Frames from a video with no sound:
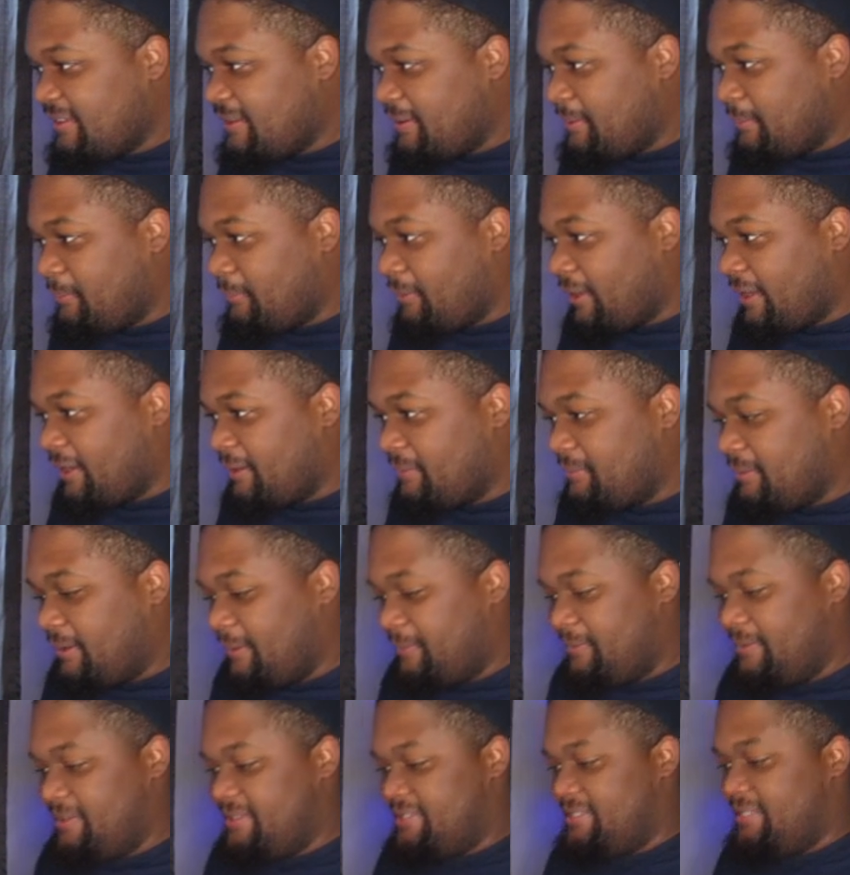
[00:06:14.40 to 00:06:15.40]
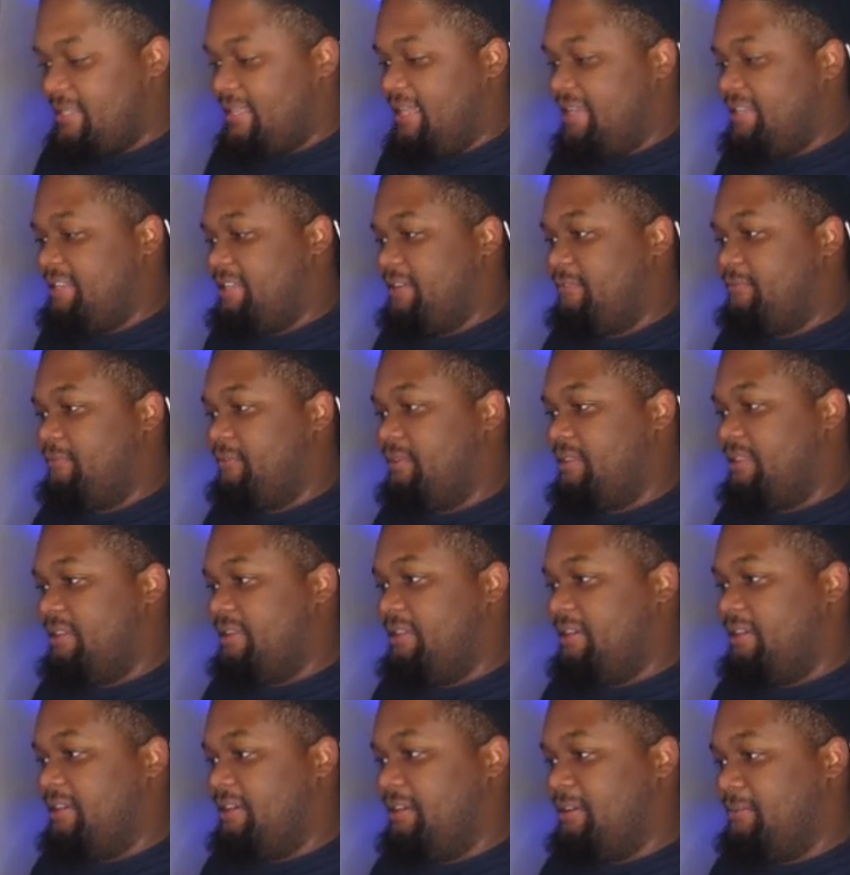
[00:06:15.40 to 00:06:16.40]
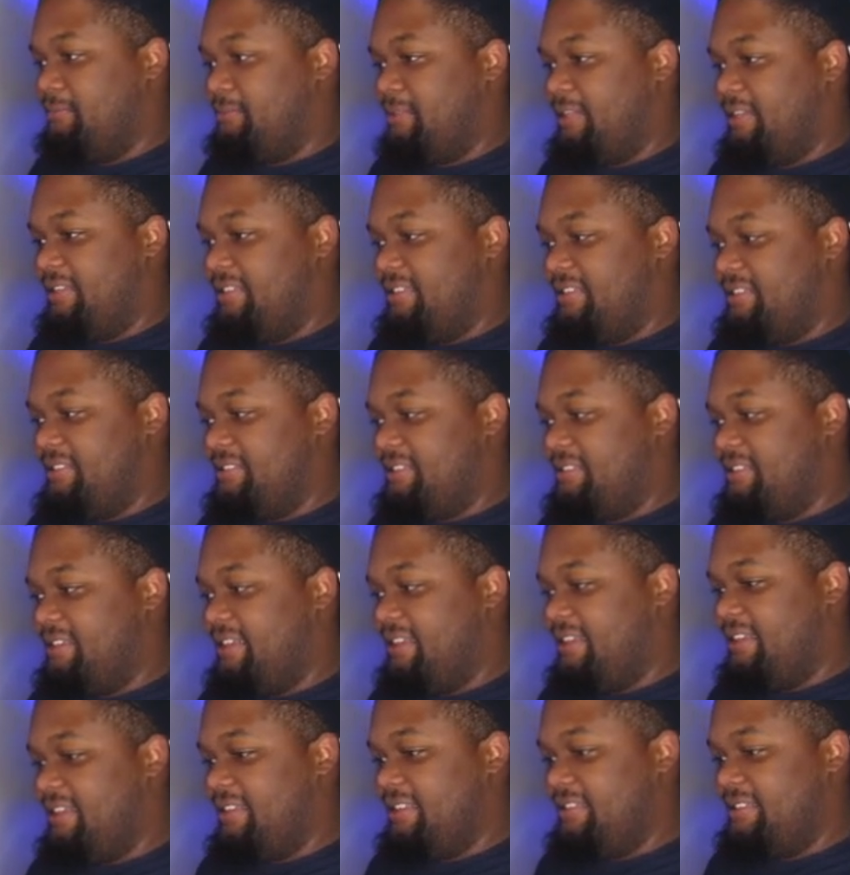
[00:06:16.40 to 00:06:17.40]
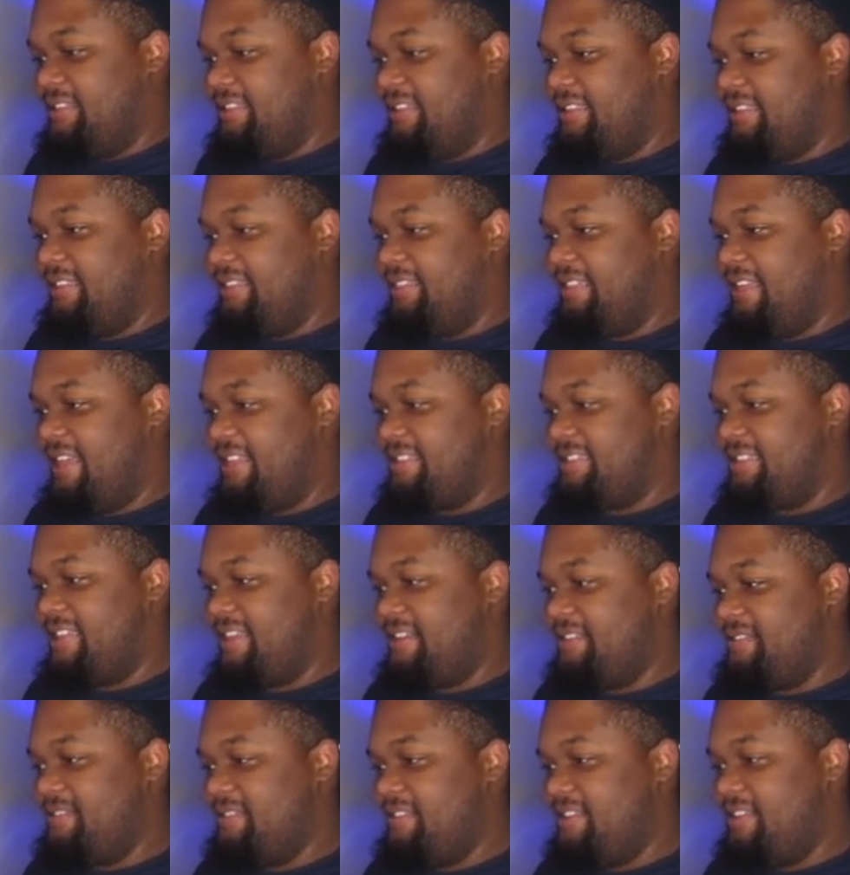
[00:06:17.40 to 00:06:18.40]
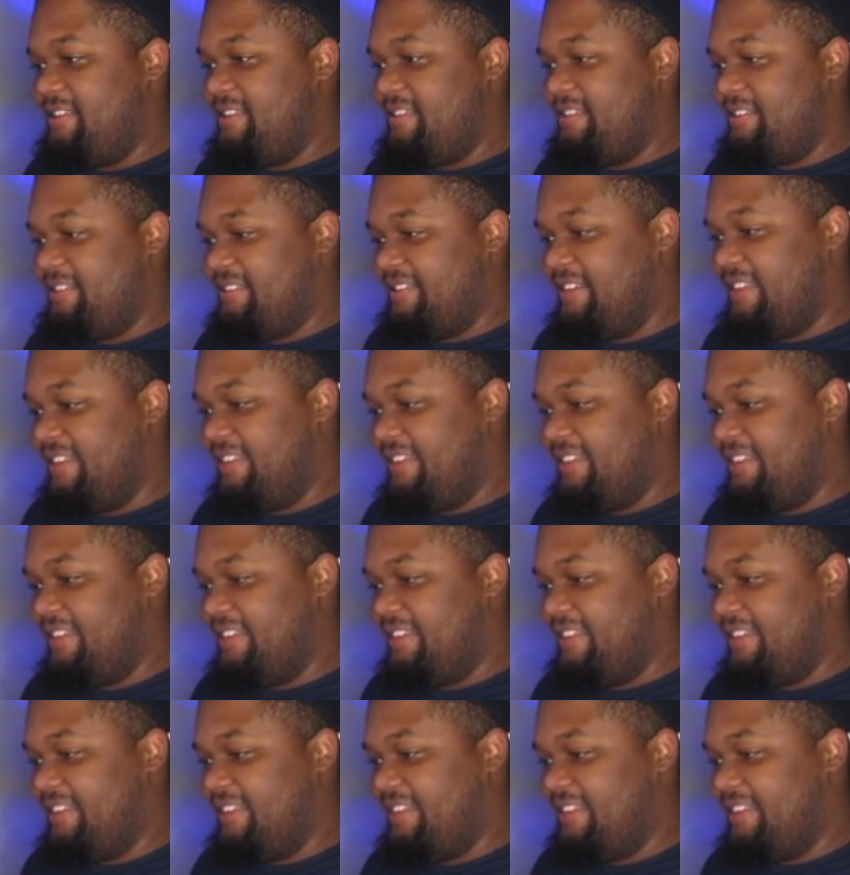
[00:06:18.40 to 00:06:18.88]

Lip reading: break them up into like different playlists. And that sound you hear,